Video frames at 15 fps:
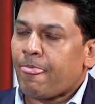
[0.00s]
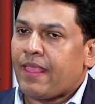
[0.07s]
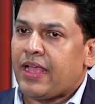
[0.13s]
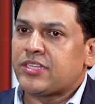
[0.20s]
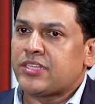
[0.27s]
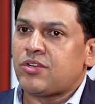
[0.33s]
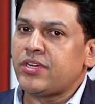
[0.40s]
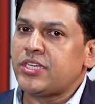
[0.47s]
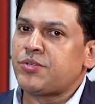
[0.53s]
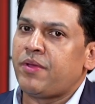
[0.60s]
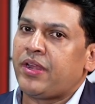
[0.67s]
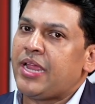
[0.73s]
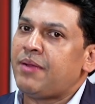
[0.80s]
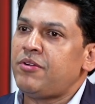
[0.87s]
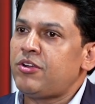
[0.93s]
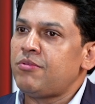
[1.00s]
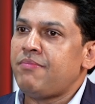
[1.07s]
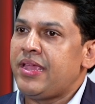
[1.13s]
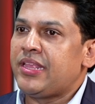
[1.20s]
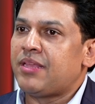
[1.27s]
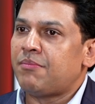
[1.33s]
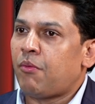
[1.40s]
As long as we're able to
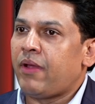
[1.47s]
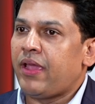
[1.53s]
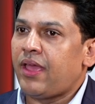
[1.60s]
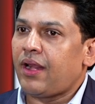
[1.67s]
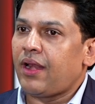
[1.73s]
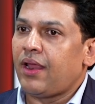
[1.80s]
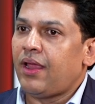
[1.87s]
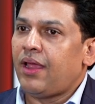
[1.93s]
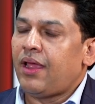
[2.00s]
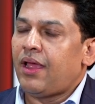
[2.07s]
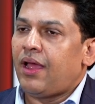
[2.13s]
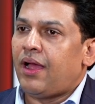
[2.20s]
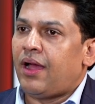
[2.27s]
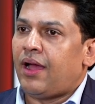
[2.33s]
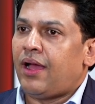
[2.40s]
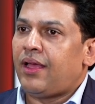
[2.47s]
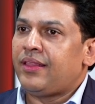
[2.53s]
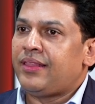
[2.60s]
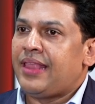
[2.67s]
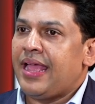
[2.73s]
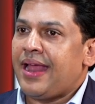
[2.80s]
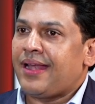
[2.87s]
make them aware
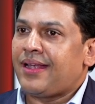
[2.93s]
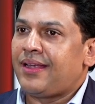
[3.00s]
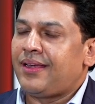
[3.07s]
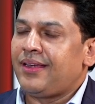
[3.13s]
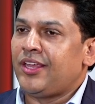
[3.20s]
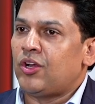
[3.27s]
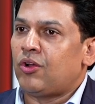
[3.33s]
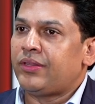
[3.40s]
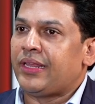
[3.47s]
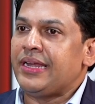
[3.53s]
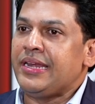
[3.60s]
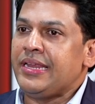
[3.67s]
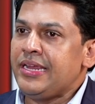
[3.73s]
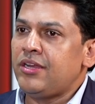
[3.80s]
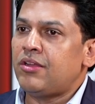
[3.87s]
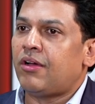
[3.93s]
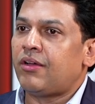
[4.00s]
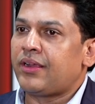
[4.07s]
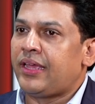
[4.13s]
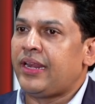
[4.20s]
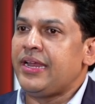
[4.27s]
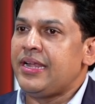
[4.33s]
that, you know, the need or
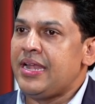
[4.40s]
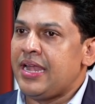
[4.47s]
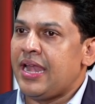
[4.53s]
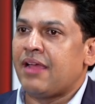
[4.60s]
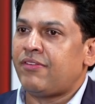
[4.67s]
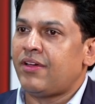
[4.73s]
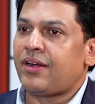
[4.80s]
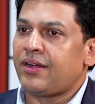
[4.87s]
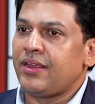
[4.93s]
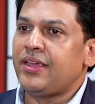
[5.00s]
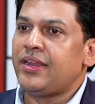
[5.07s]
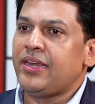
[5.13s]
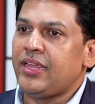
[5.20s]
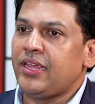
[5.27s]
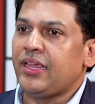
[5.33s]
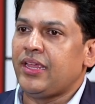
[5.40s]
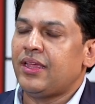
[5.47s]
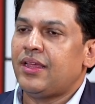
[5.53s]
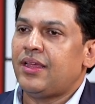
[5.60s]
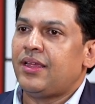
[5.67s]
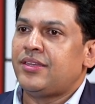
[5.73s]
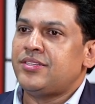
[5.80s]
greed never really
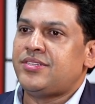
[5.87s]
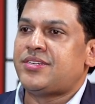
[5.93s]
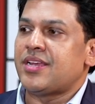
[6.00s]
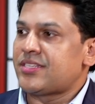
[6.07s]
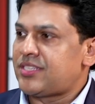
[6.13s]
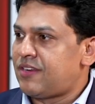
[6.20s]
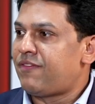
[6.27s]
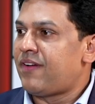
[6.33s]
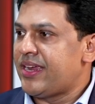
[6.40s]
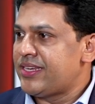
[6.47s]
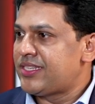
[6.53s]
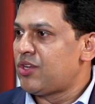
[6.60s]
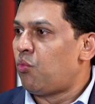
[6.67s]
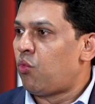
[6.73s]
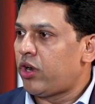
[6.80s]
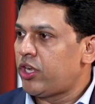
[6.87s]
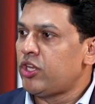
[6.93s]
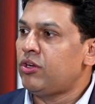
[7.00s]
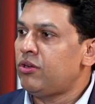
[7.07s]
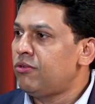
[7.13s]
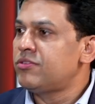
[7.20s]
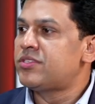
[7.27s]
justifies what
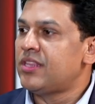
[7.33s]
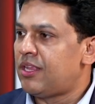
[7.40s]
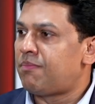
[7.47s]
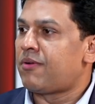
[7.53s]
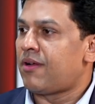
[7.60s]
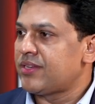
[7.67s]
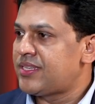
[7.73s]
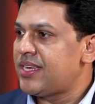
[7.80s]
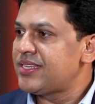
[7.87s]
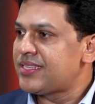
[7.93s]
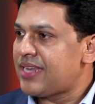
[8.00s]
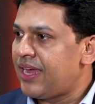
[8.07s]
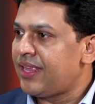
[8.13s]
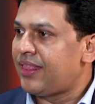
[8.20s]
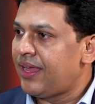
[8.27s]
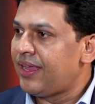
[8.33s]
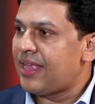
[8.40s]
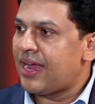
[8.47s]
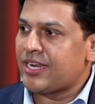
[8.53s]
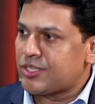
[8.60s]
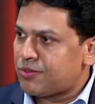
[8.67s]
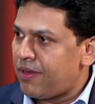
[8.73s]
you lose in the process, I think
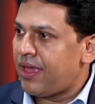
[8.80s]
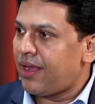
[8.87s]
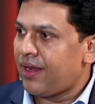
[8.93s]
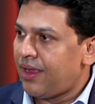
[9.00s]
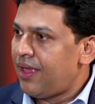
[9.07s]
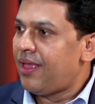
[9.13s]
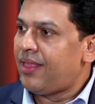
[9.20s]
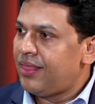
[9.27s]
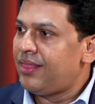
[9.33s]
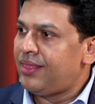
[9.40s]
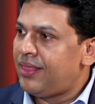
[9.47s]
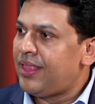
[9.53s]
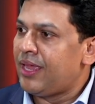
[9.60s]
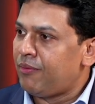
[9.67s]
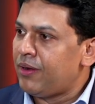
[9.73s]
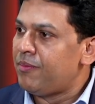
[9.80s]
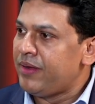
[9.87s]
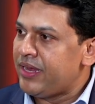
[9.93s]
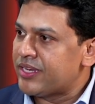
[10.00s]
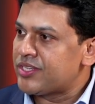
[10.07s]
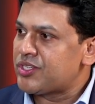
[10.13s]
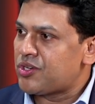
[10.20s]
that is where there will
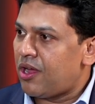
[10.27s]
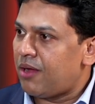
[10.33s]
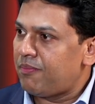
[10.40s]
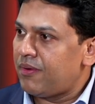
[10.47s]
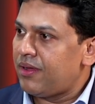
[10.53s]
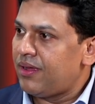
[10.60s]
be a stop